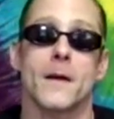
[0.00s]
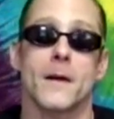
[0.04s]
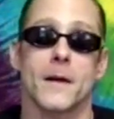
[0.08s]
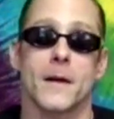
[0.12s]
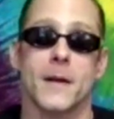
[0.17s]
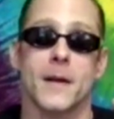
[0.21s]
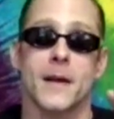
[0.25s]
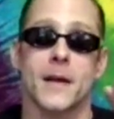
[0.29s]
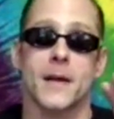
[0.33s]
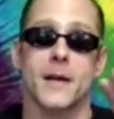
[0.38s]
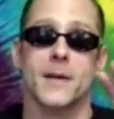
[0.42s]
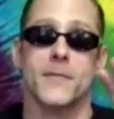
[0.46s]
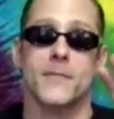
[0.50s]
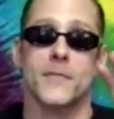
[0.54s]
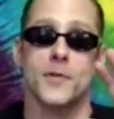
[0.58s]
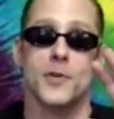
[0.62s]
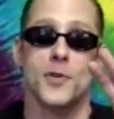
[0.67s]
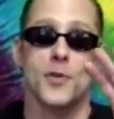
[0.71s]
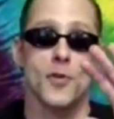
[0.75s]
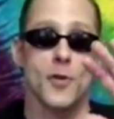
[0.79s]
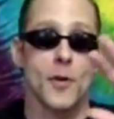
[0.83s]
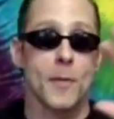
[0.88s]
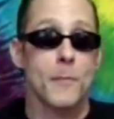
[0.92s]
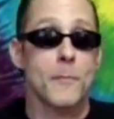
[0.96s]
kind of
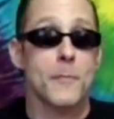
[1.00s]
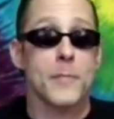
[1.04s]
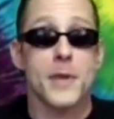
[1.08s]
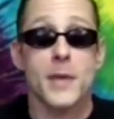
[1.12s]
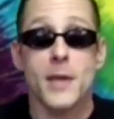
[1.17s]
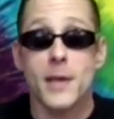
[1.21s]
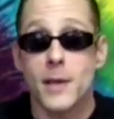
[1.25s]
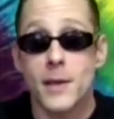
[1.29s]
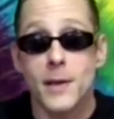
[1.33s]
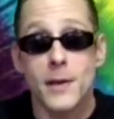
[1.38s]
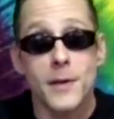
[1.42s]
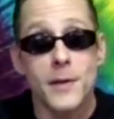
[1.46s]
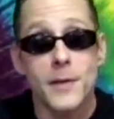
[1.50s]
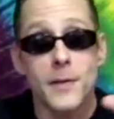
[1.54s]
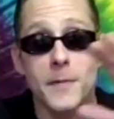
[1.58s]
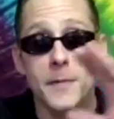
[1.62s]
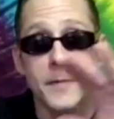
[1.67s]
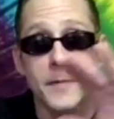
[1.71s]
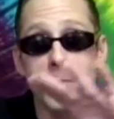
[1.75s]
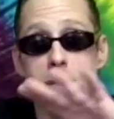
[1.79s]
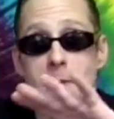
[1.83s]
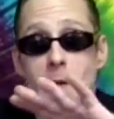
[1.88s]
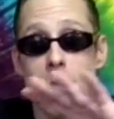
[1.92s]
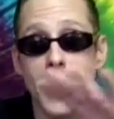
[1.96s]
European
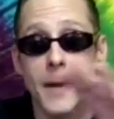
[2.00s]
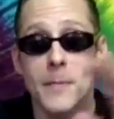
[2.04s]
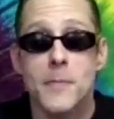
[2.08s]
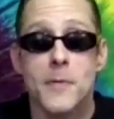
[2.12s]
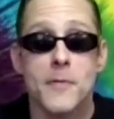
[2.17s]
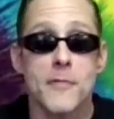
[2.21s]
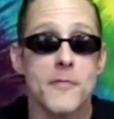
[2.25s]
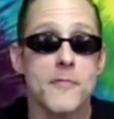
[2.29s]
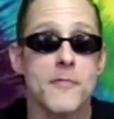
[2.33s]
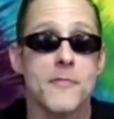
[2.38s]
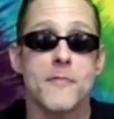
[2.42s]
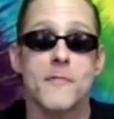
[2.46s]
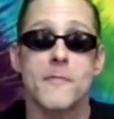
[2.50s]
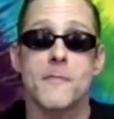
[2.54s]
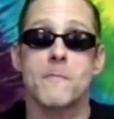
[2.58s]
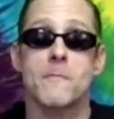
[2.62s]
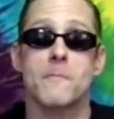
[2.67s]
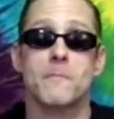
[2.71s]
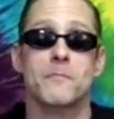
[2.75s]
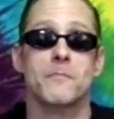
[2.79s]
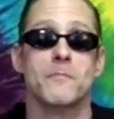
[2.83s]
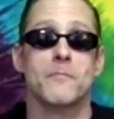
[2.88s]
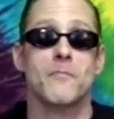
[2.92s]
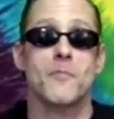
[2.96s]
type of
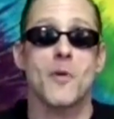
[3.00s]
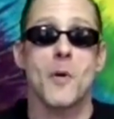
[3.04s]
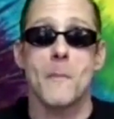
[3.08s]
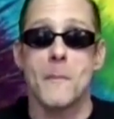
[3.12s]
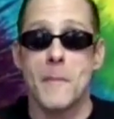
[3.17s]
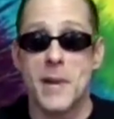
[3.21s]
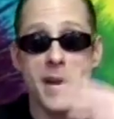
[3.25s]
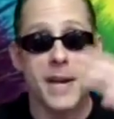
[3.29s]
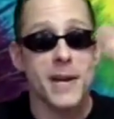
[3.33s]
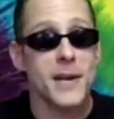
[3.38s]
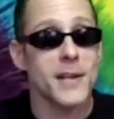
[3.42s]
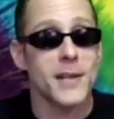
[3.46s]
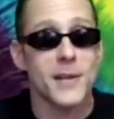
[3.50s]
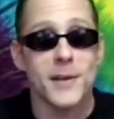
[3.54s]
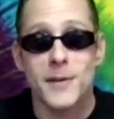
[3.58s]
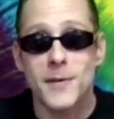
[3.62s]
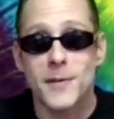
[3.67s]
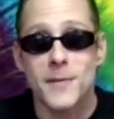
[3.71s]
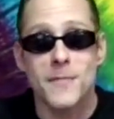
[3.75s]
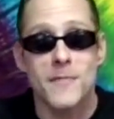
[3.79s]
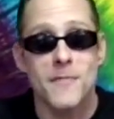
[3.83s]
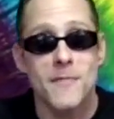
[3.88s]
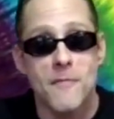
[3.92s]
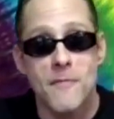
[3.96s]

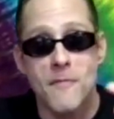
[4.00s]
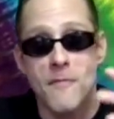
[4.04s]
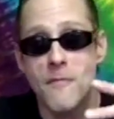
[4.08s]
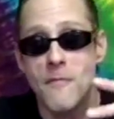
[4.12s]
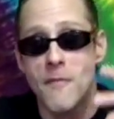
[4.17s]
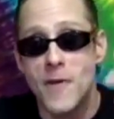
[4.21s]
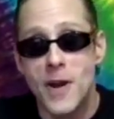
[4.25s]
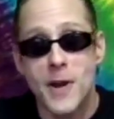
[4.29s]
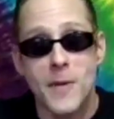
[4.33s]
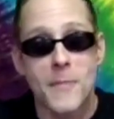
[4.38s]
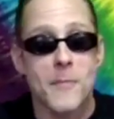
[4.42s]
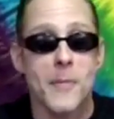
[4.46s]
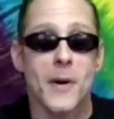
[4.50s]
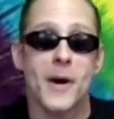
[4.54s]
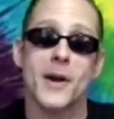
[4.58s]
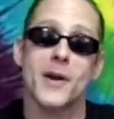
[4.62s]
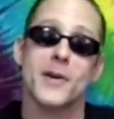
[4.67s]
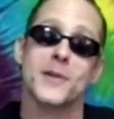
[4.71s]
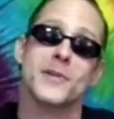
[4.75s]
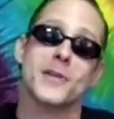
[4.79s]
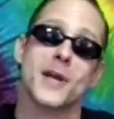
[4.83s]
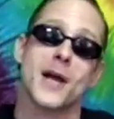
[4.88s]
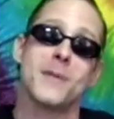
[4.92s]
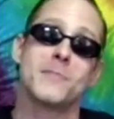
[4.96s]
Romanian vampire
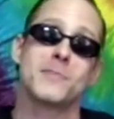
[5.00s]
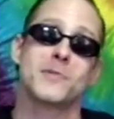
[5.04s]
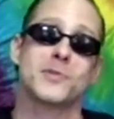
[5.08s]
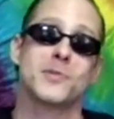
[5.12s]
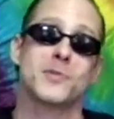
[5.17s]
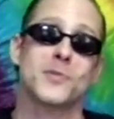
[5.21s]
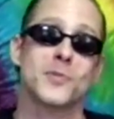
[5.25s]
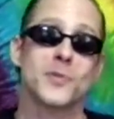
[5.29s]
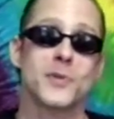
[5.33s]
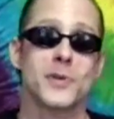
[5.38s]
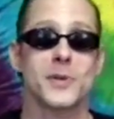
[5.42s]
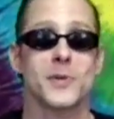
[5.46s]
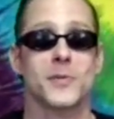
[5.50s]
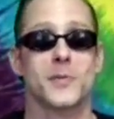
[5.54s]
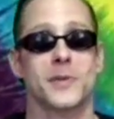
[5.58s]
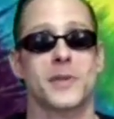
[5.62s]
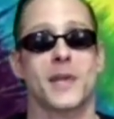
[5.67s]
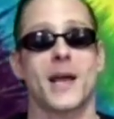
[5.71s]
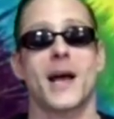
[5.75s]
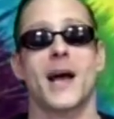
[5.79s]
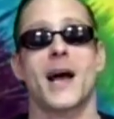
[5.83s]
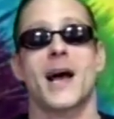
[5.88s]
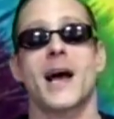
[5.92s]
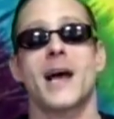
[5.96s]
type story with the
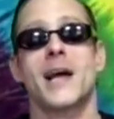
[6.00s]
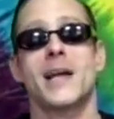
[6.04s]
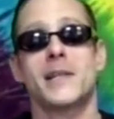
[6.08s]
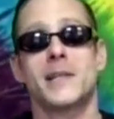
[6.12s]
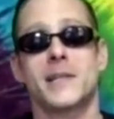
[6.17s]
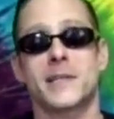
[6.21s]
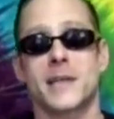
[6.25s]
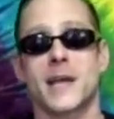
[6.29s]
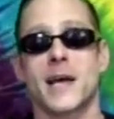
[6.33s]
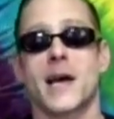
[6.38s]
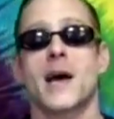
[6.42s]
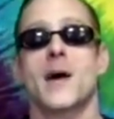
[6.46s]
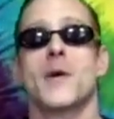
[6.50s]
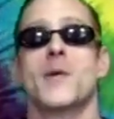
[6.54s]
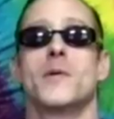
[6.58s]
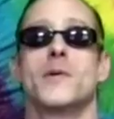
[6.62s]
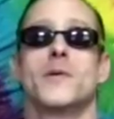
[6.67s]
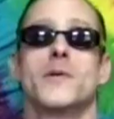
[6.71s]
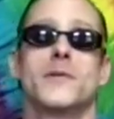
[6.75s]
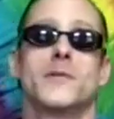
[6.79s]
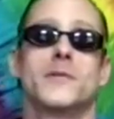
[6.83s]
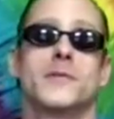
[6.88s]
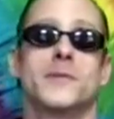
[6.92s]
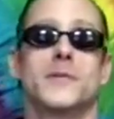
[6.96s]
high
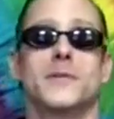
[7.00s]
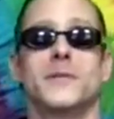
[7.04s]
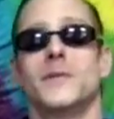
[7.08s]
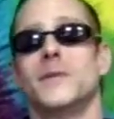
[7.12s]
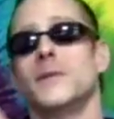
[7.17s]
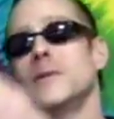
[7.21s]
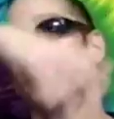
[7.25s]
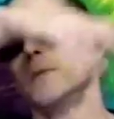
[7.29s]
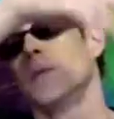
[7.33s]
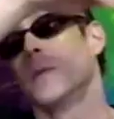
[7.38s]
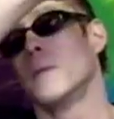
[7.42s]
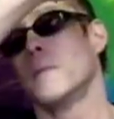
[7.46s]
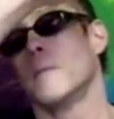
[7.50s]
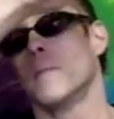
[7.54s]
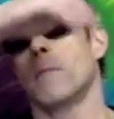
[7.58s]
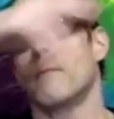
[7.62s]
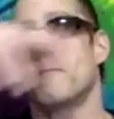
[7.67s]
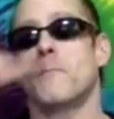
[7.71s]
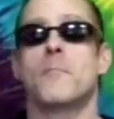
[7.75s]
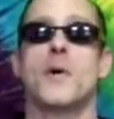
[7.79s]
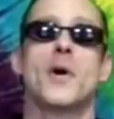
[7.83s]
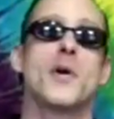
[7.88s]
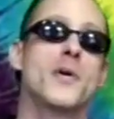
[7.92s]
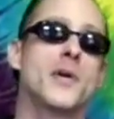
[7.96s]
towers and
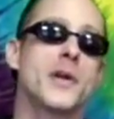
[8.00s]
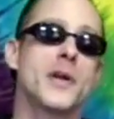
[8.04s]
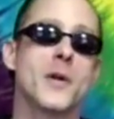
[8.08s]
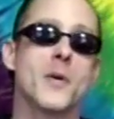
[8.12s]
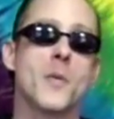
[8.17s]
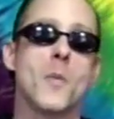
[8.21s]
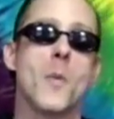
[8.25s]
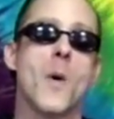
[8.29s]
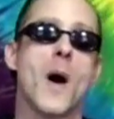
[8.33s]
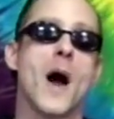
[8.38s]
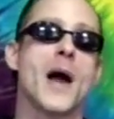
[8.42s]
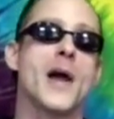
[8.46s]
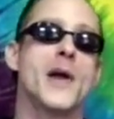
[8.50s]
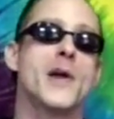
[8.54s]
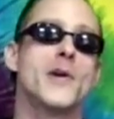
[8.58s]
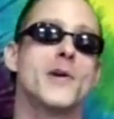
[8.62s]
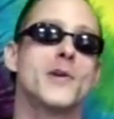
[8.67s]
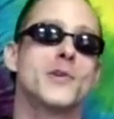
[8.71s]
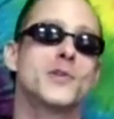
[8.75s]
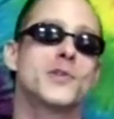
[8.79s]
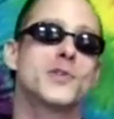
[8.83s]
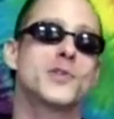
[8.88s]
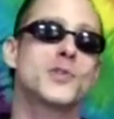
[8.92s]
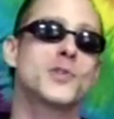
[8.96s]
burning
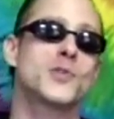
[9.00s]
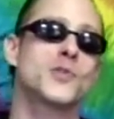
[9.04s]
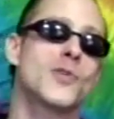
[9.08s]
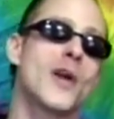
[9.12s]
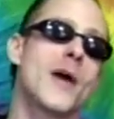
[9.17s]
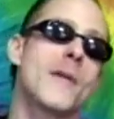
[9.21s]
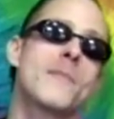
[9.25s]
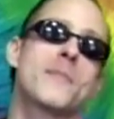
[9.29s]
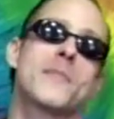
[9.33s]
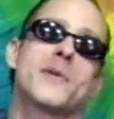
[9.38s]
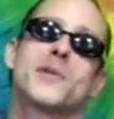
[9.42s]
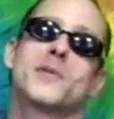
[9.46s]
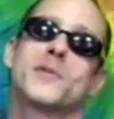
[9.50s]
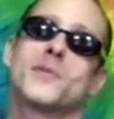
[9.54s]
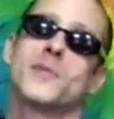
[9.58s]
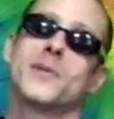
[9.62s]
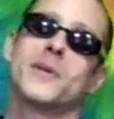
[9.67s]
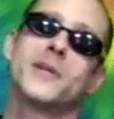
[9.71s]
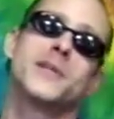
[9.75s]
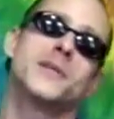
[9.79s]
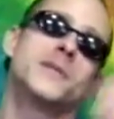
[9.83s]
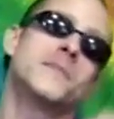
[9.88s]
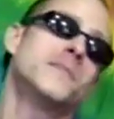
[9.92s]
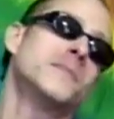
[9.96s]
wires strapped
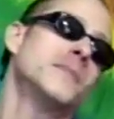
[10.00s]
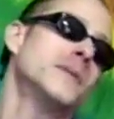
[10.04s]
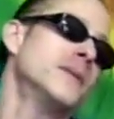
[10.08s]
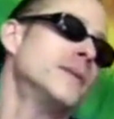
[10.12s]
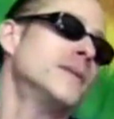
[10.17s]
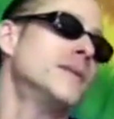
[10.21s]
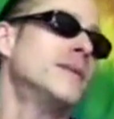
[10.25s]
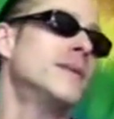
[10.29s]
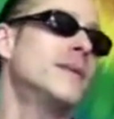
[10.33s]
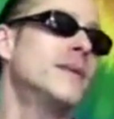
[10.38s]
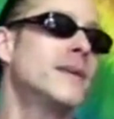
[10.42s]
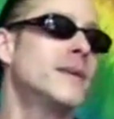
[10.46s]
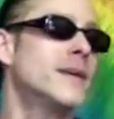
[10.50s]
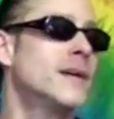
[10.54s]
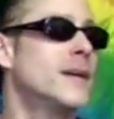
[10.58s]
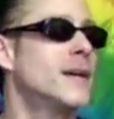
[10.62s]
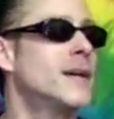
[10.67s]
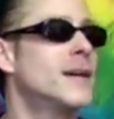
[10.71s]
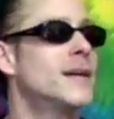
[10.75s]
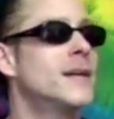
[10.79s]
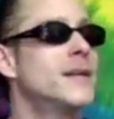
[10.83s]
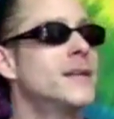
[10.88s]
between them and uh,